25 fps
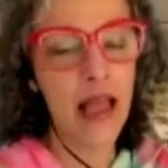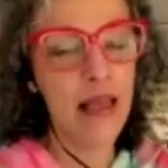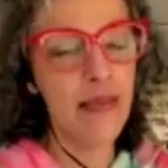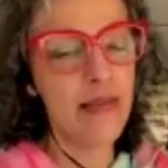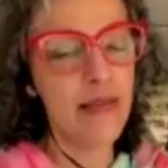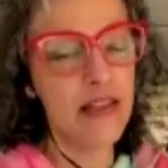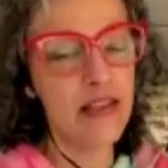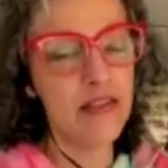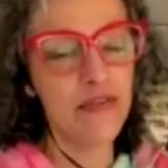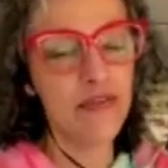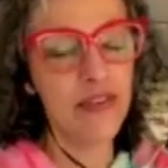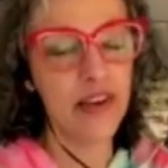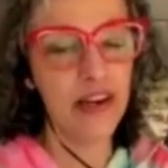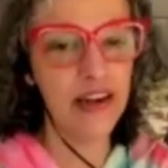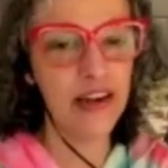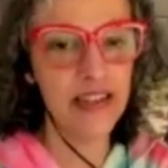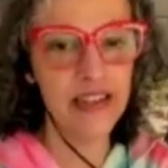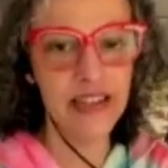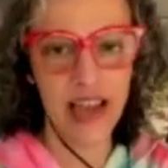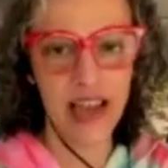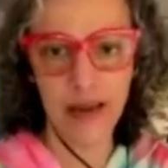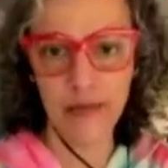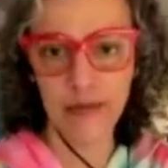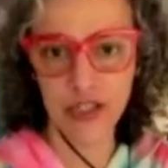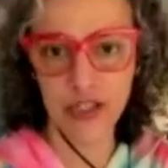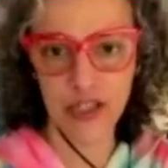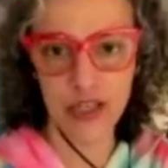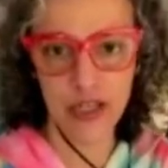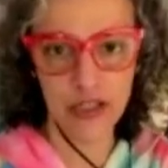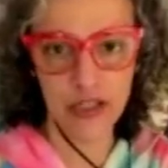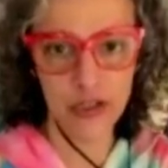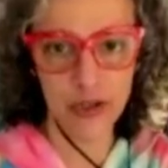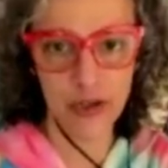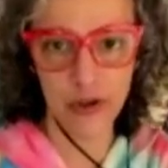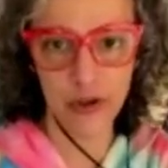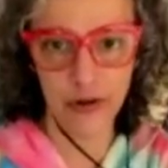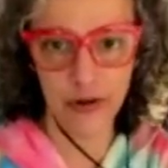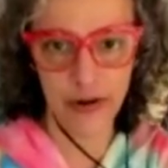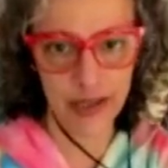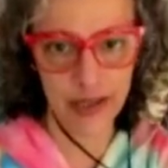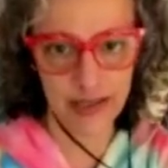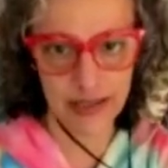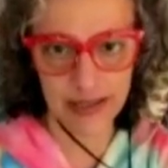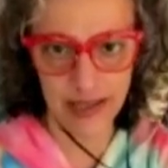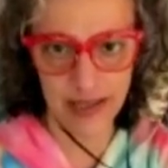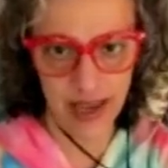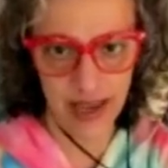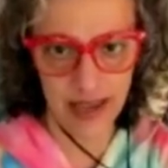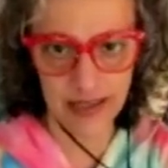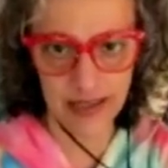That's very damaging to your
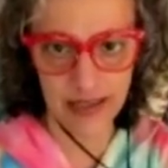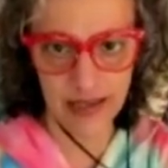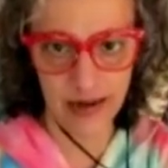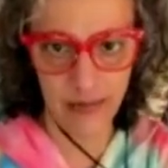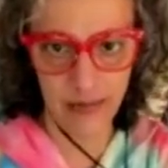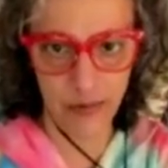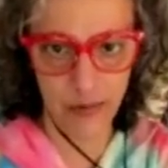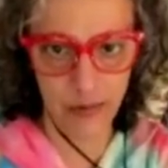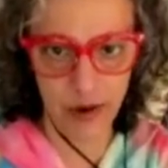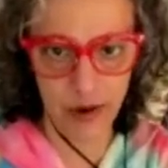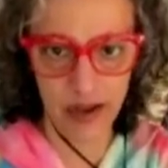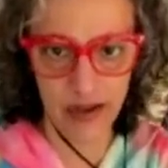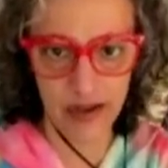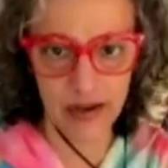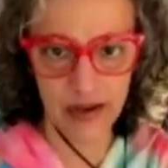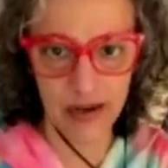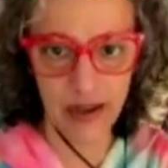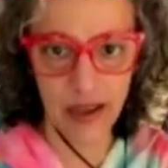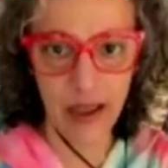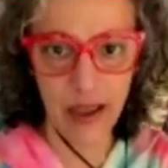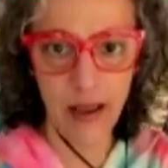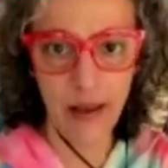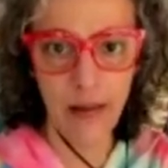insides, number one.